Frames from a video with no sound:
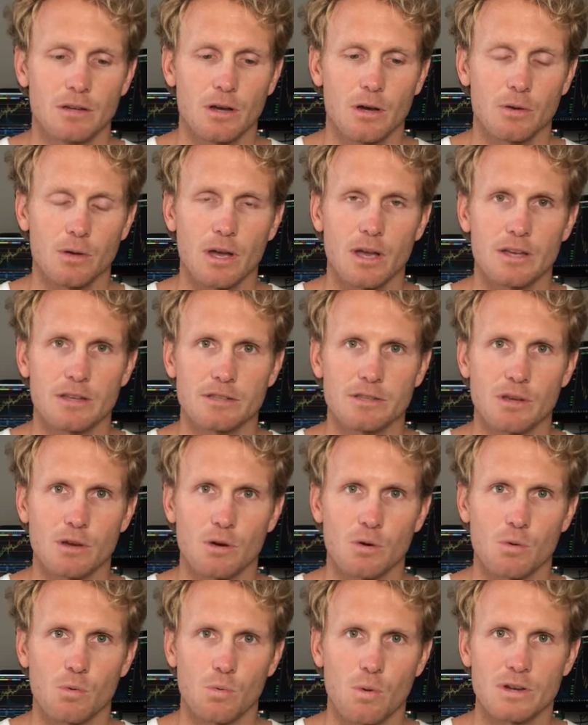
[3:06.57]
okay,
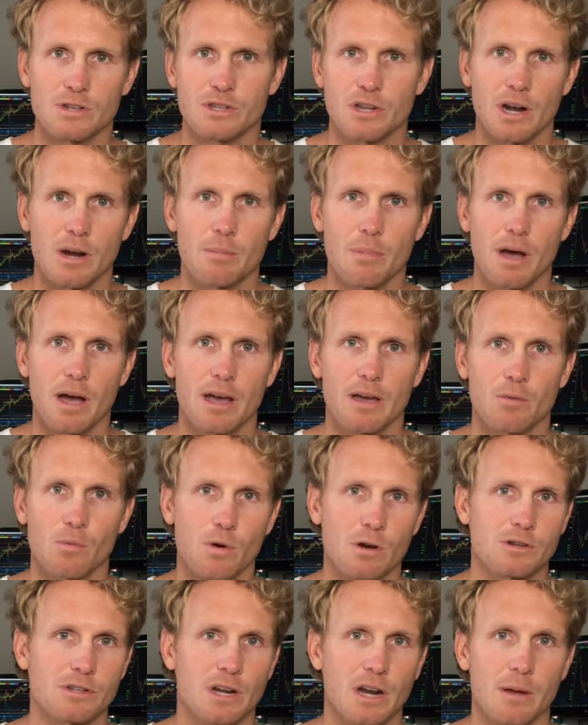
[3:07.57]
so when should I buy it?
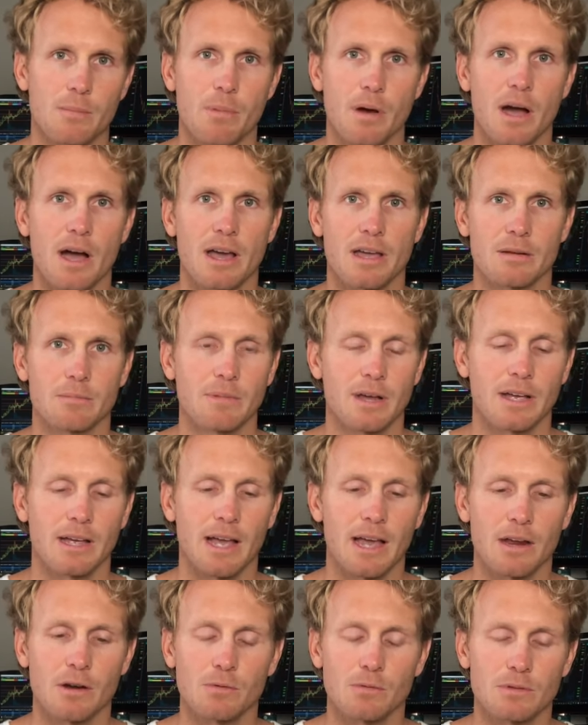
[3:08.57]
Where should I buy it? I'm like,
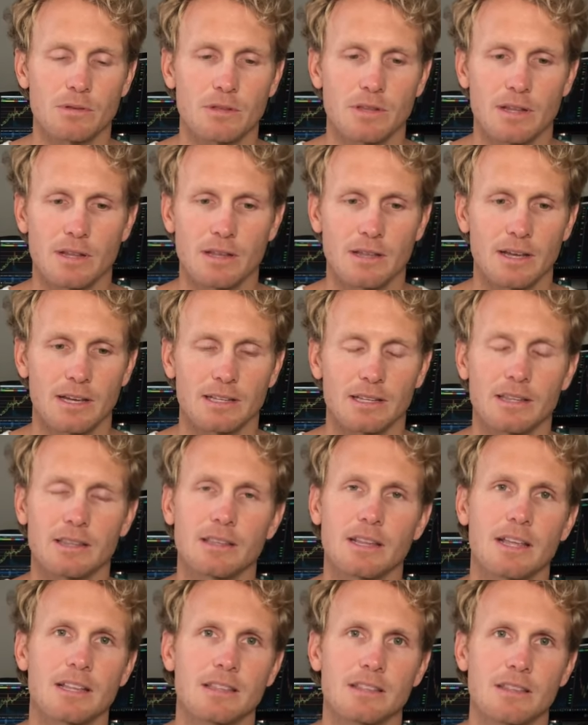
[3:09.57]
I don't like
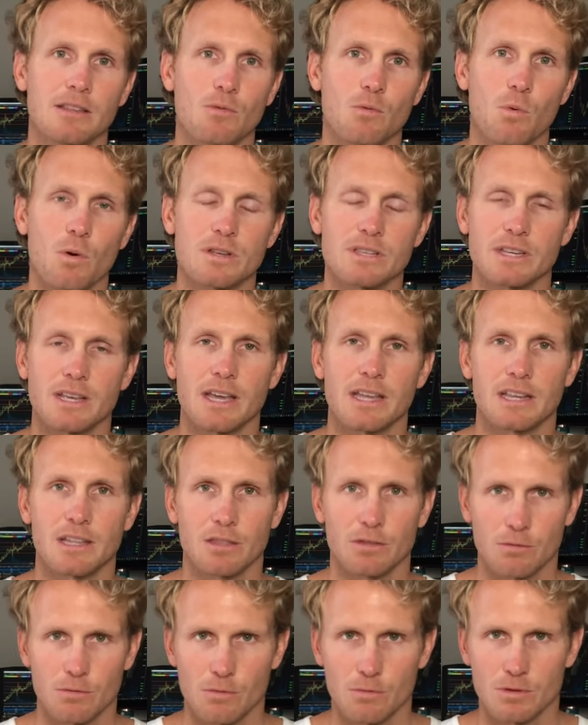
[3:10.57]
it, it wasn't
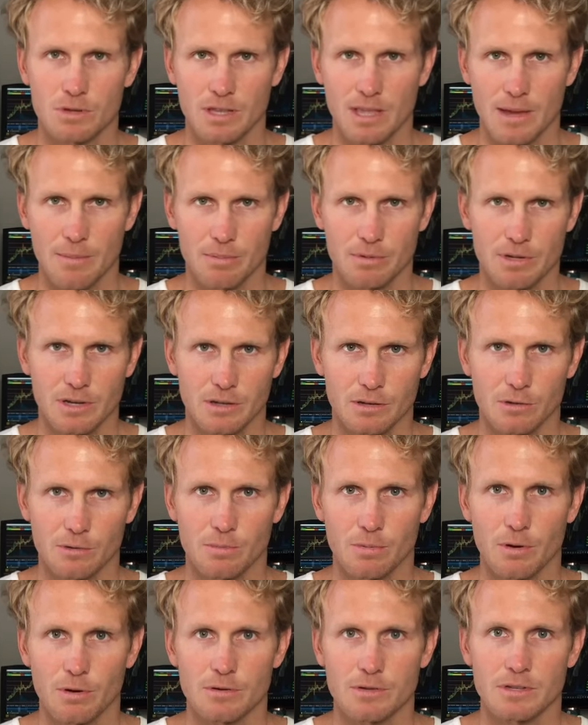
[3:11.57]
getting through to that particular
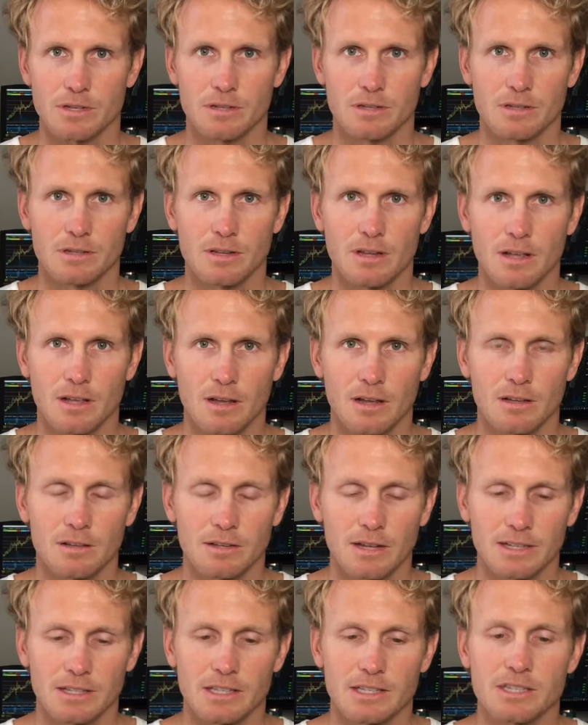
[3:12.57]
person. Um,
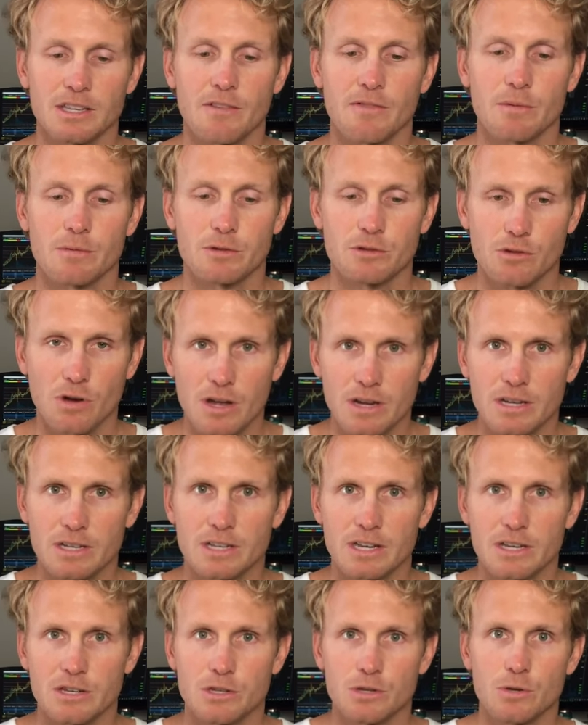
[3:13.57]
like the stuff I was trying
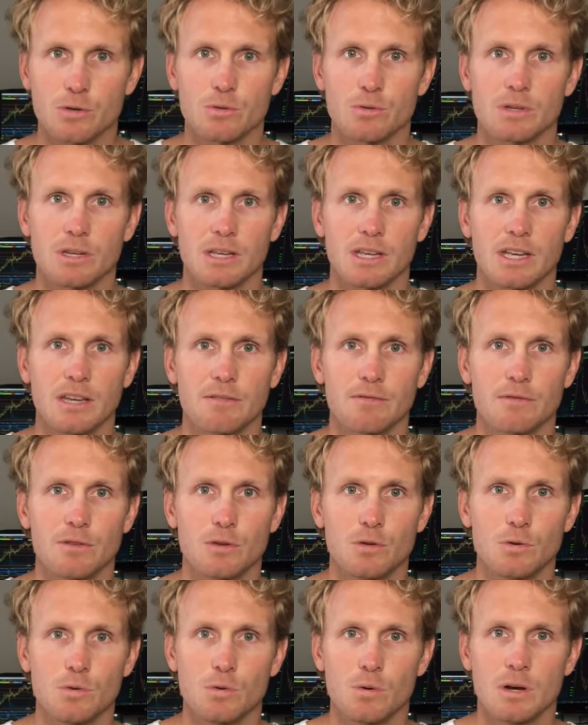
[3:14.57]
to teach you to give
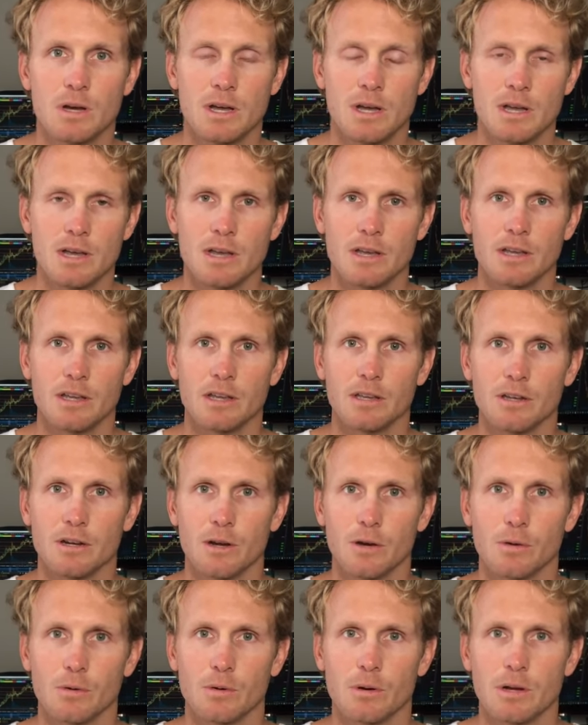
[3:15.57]
you, you
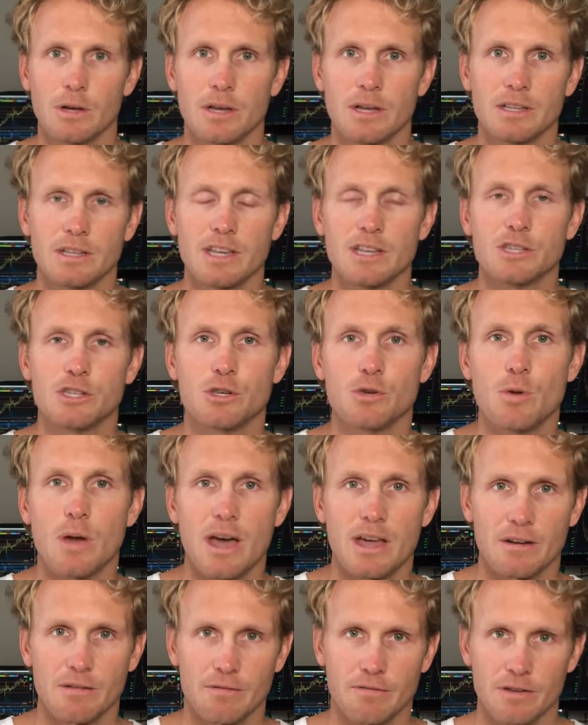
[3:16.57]
know, teach you
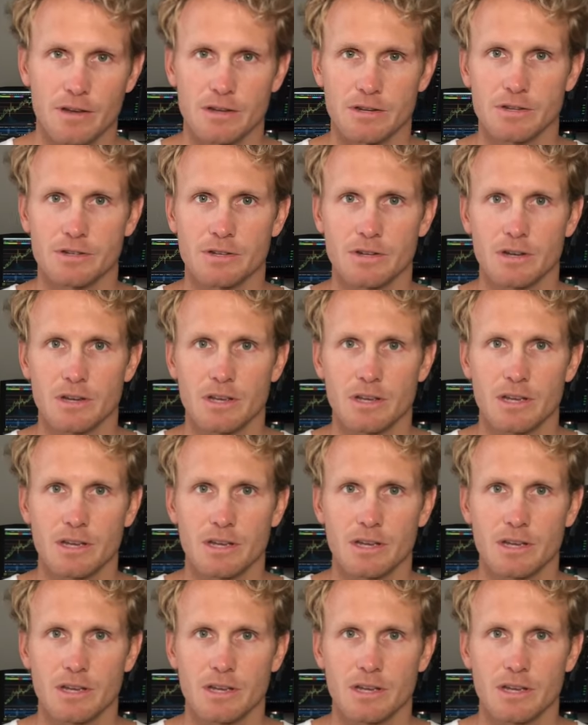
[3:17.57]
how to fish.